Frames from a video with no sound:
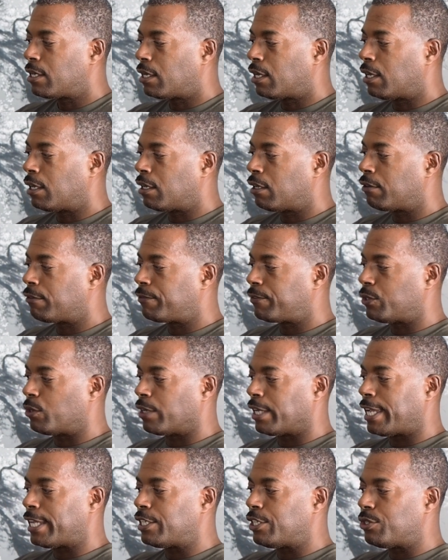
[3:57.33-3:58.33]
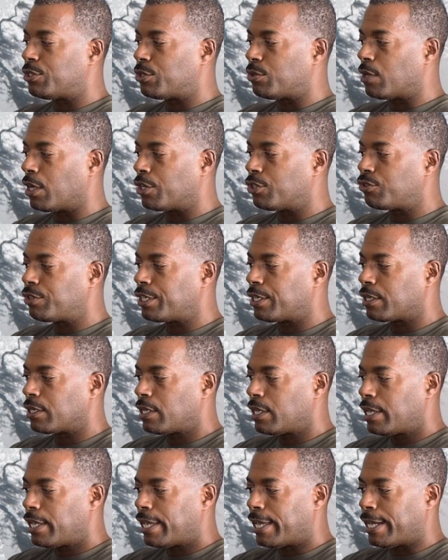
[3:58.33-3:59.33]
of your AD200,
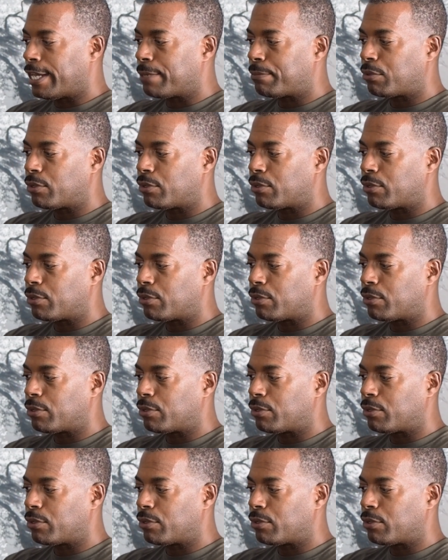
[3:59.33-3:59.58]
and it